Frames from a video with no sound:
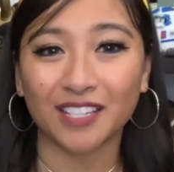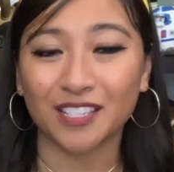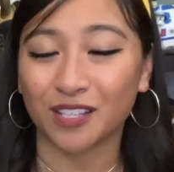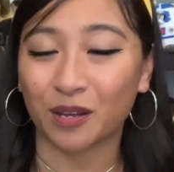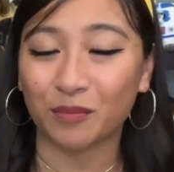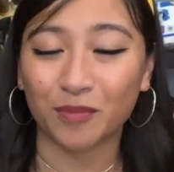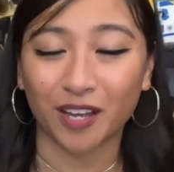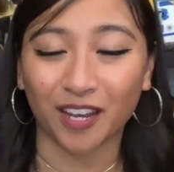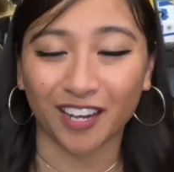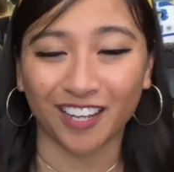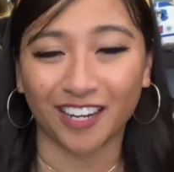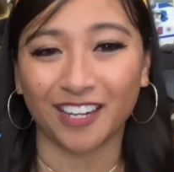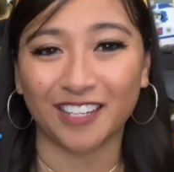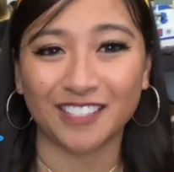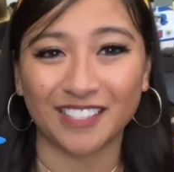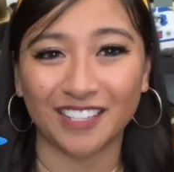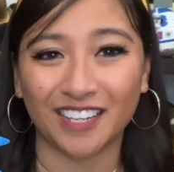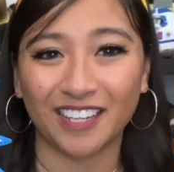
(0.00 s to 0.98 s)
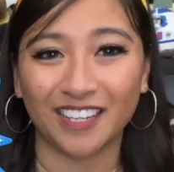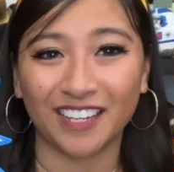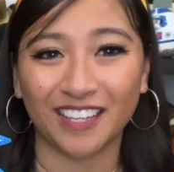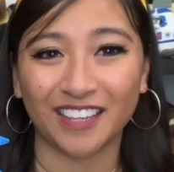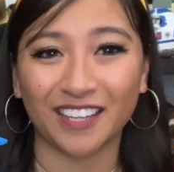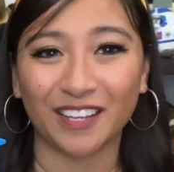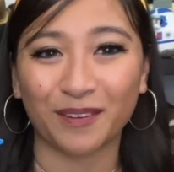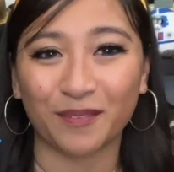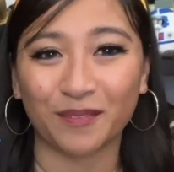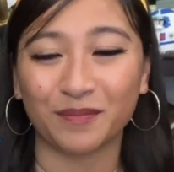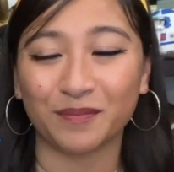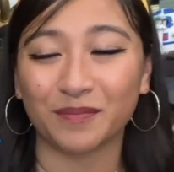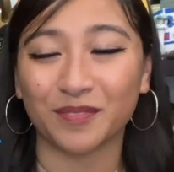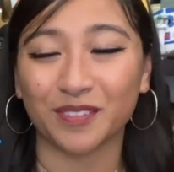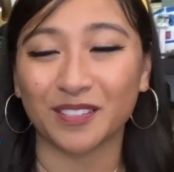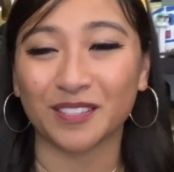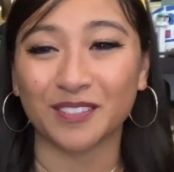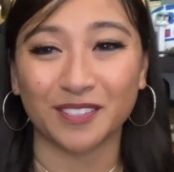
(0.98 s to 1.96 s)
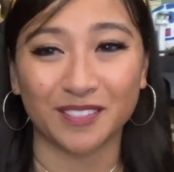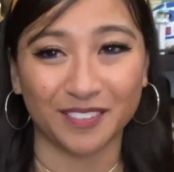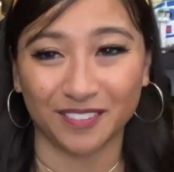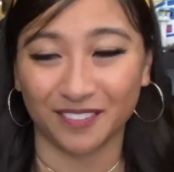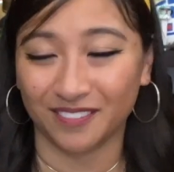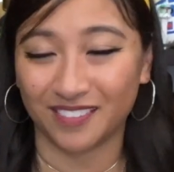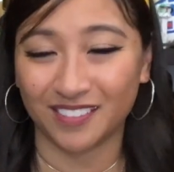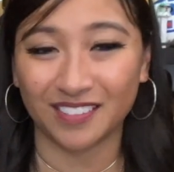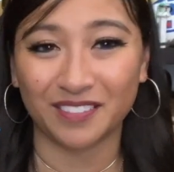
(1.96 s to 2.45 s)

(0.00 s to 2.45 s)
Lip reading: so I'm not gonna say anything to